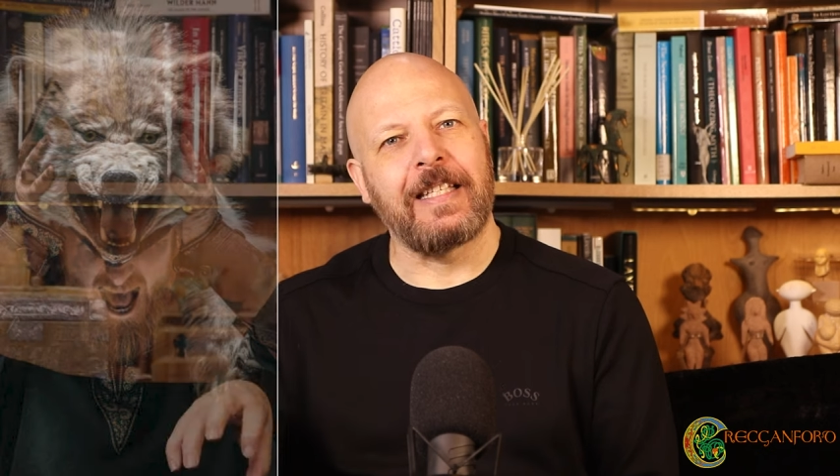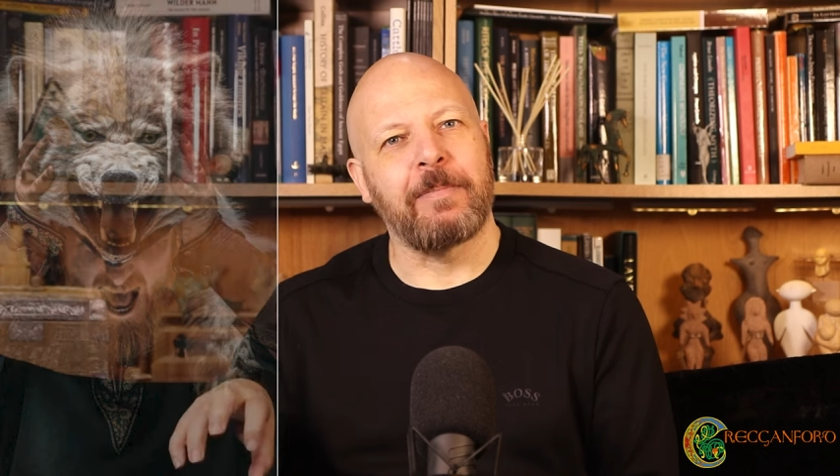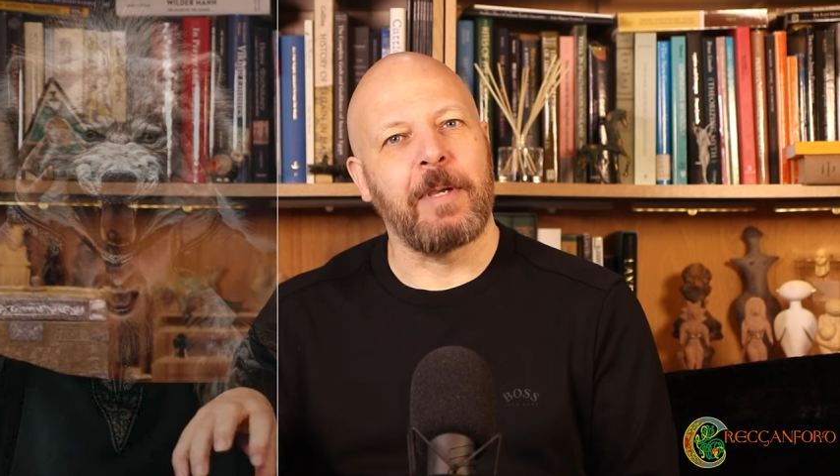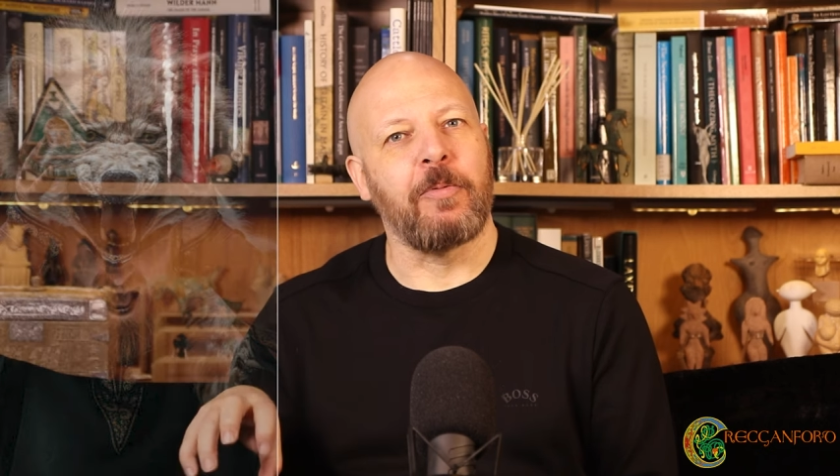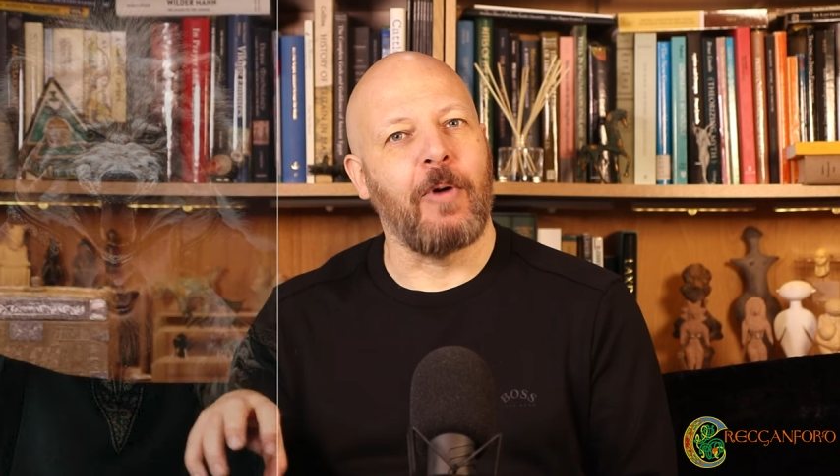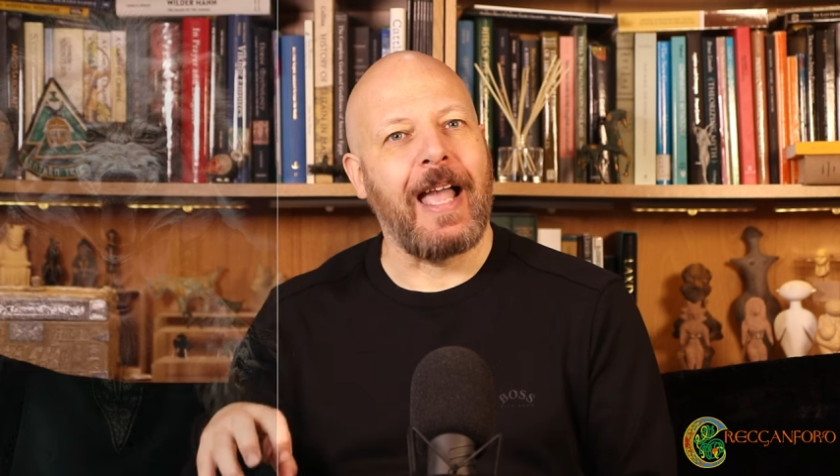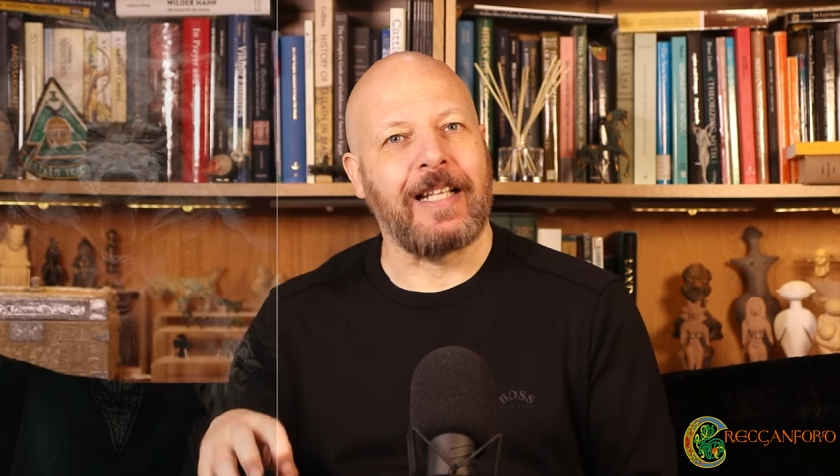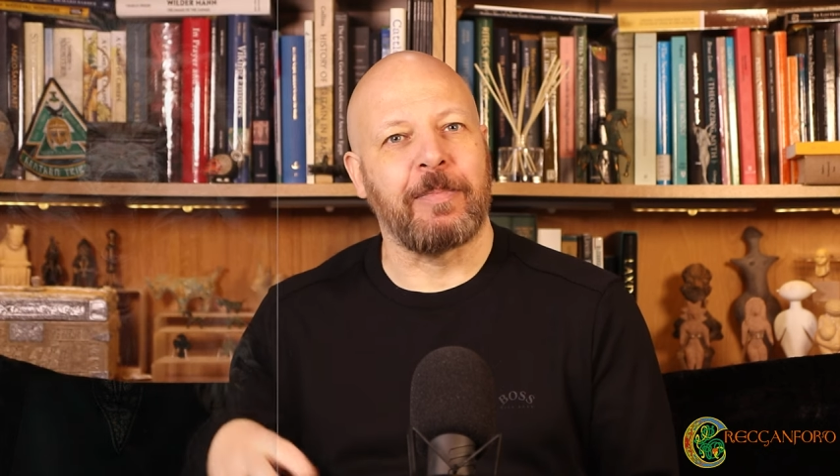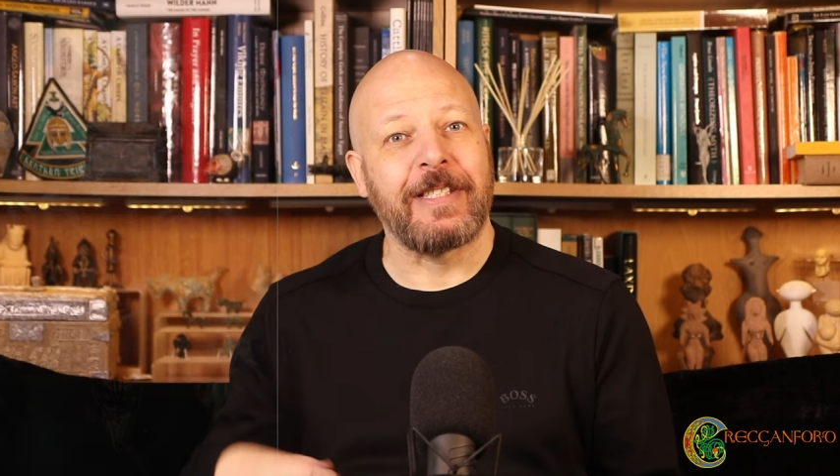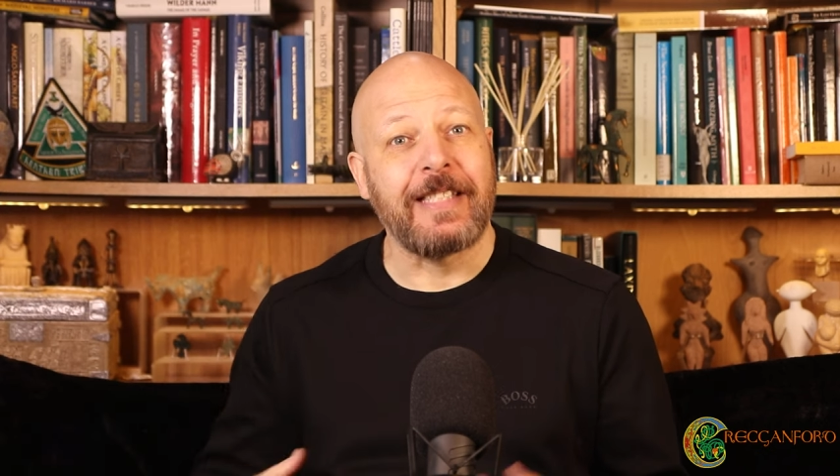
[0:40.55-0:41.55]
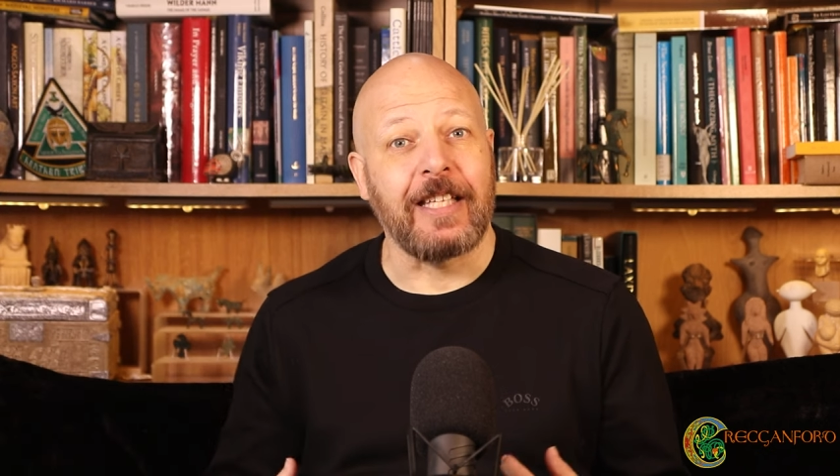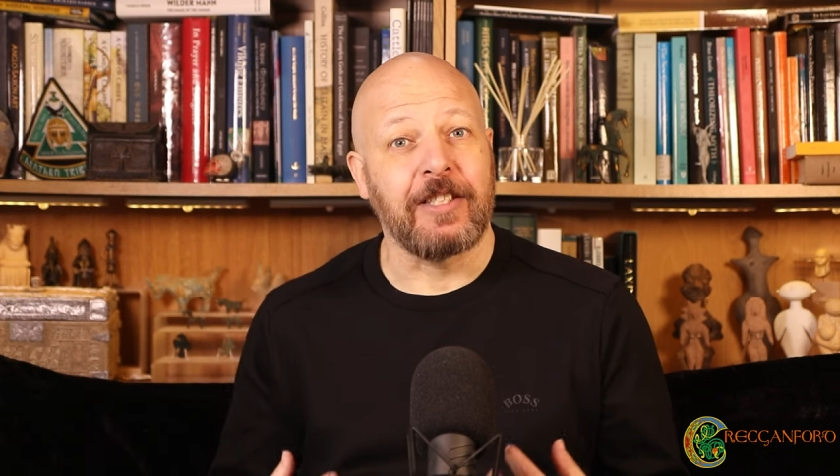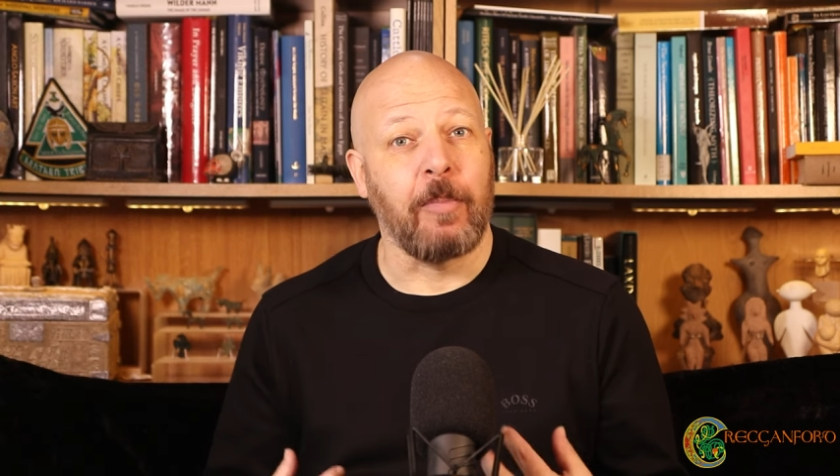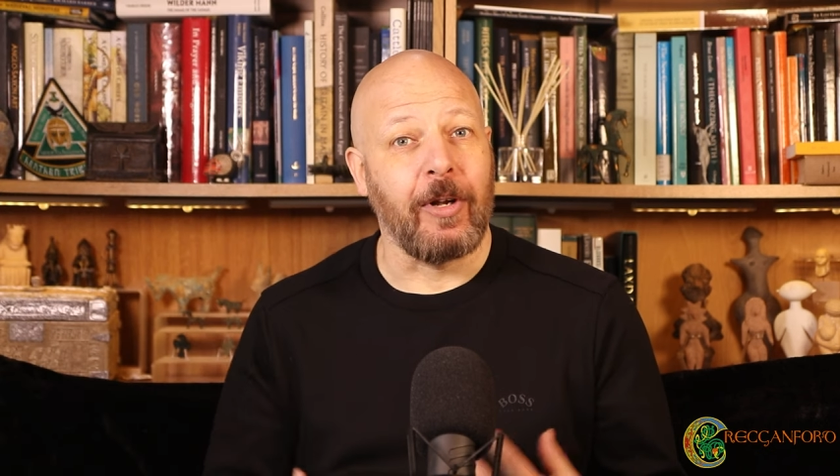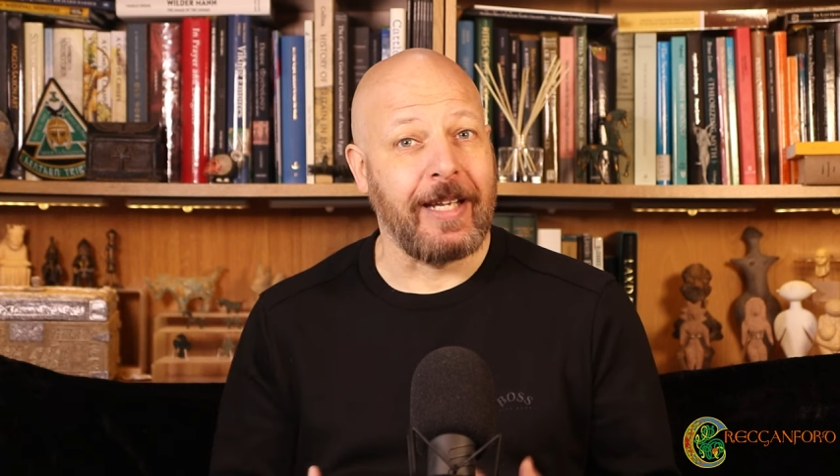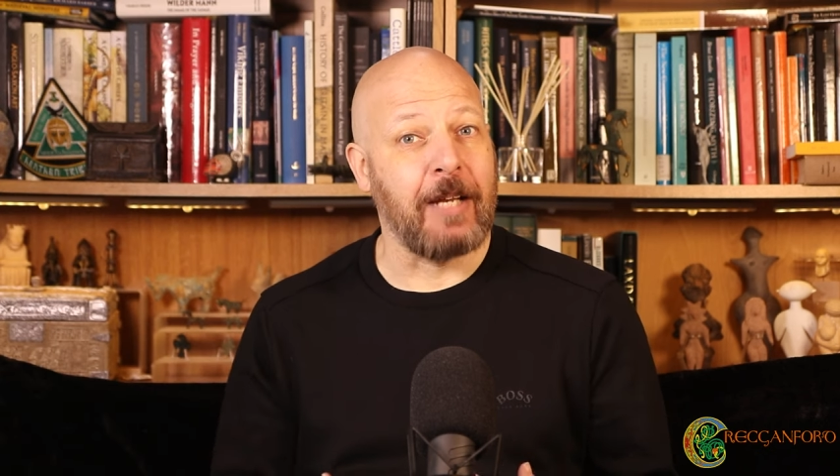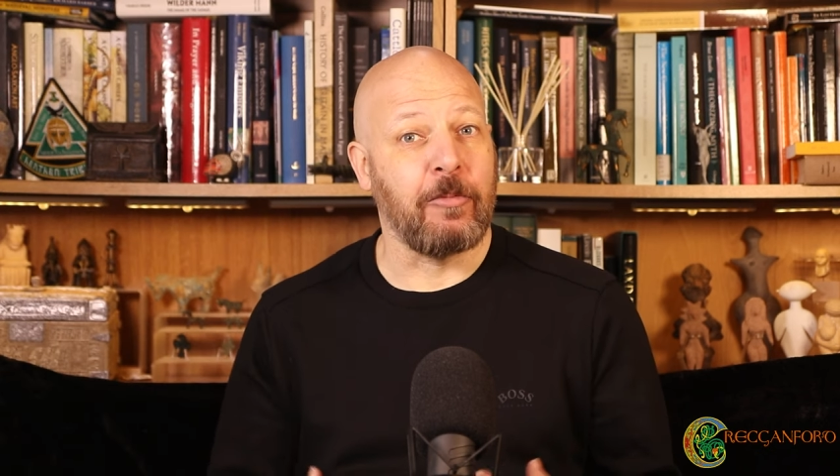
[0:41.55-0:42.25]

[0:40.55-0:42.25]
these people act possessed by the